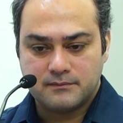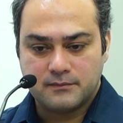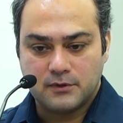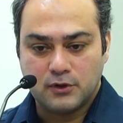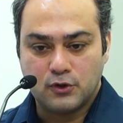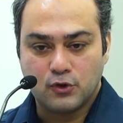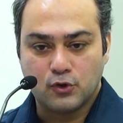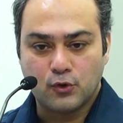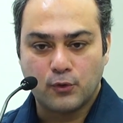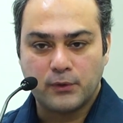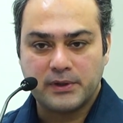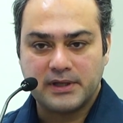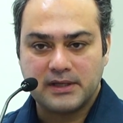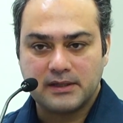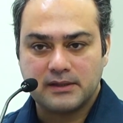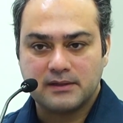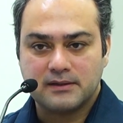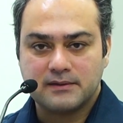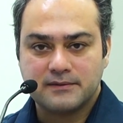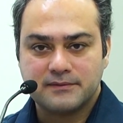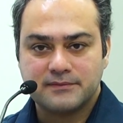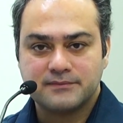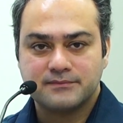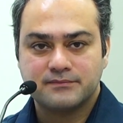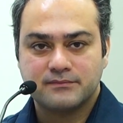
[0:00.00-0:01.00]

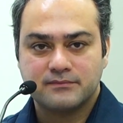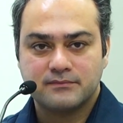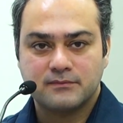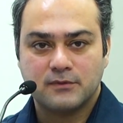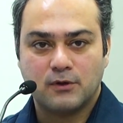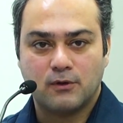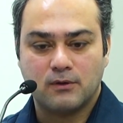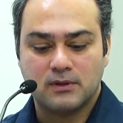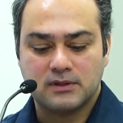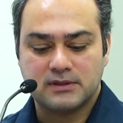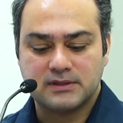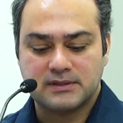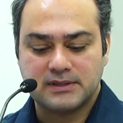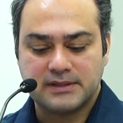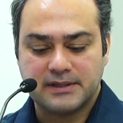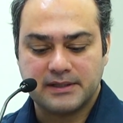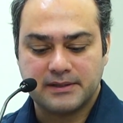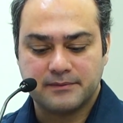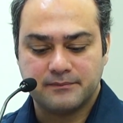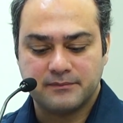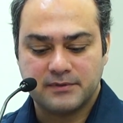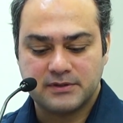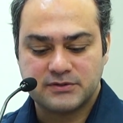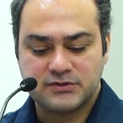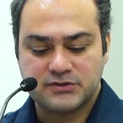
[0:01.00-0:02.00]
growing all the
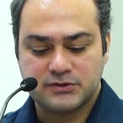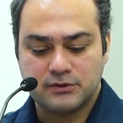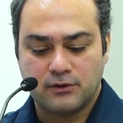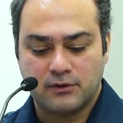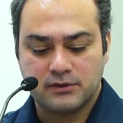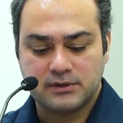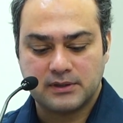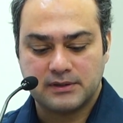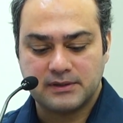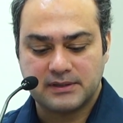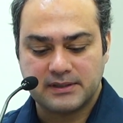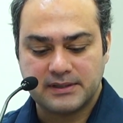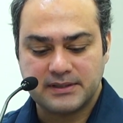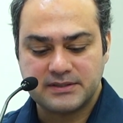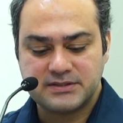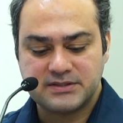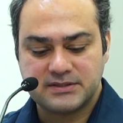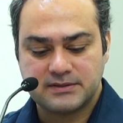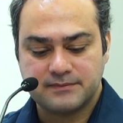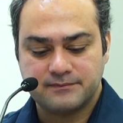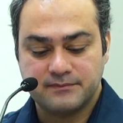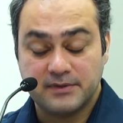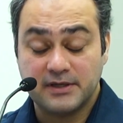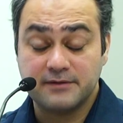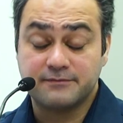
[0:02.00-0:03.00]
time. It's not
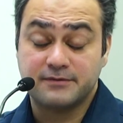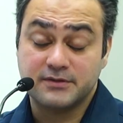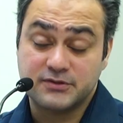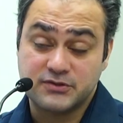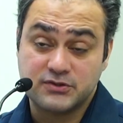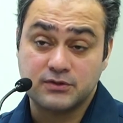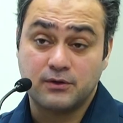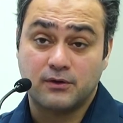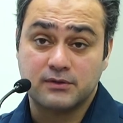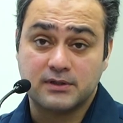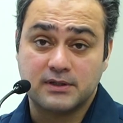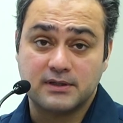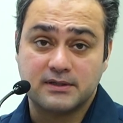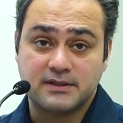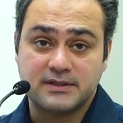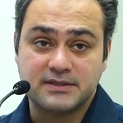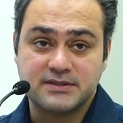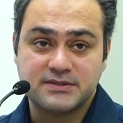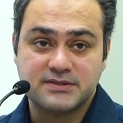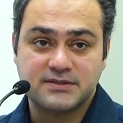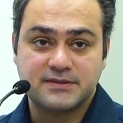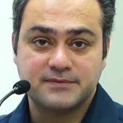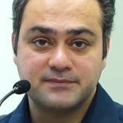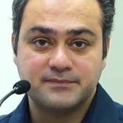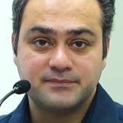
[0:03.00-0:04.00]
addressed, if it's not
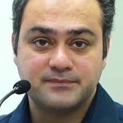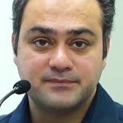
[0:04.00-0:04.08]
addressed.